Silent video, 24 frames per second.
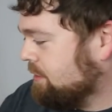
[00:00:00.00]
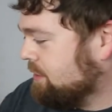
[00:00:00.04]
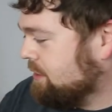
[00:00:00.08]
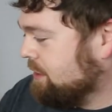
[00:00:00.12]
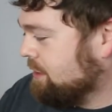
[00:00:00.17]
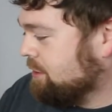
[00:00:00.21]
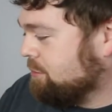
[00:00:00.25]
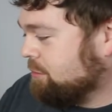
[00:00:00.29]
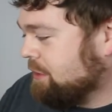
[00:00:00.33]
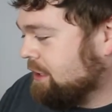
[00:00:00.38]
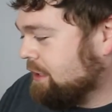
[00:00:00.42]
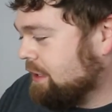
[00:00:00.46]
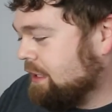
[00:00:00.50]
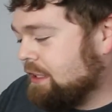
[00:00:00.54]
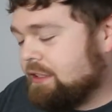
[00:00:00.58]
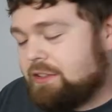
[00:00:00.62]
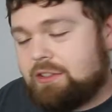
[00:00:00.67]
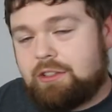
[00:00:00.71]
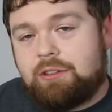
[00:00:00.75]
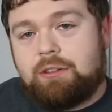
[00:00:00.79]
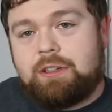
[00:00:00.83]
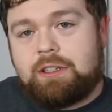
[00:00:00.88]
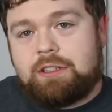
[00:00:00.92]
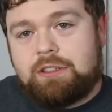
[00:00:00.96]
sitting on my
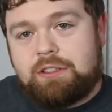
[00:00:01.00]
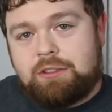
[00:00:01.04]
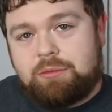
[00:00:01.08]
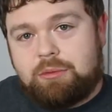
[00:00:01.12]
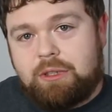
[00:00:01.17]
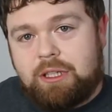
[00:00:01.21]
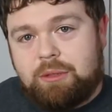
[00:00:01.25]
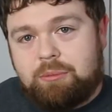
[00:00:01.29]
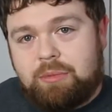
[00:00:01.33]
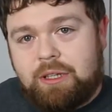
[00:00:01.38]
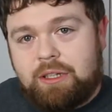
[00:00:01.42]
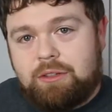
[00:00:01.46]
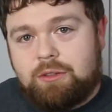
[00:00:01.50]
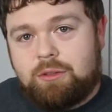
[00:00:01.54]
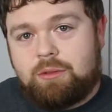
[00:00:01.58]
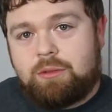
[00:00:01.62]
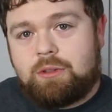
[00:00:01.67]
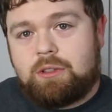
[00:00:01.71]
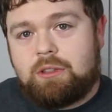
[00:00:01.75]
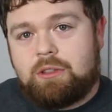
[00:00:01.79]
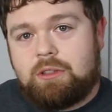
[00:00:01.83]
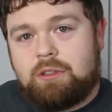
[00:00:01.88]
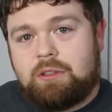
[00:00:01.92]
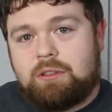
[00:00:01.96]
desk, so I can just play
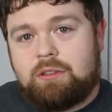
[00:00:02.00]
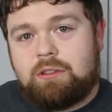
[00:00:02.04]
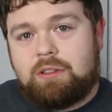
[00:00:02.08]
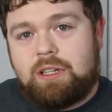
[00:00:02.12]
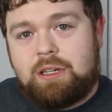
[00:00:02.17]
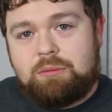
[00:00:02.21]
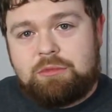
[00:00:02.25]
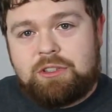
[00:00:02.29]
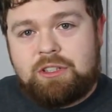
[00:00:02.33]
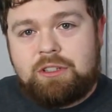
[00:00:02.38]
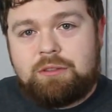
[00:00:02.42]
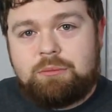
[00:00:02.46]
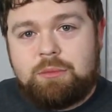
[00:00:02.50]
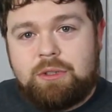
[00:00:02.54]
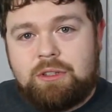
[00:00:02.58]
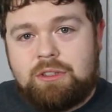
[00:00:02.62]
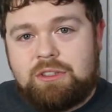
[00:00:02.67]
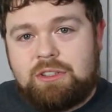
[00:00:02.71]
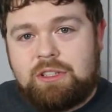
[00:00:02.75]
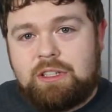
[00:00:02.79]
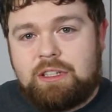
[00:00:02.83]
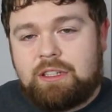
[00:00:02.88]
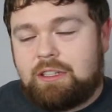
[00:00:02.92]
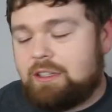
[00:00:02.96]
Pandora, Amazon
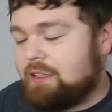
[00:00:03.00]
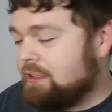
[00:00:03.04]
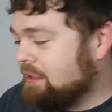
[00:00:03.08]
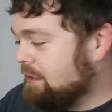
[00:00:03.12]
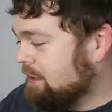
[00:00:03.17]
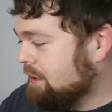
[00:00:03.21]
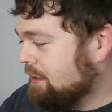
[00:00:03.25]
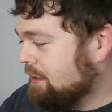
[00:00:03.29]
Music,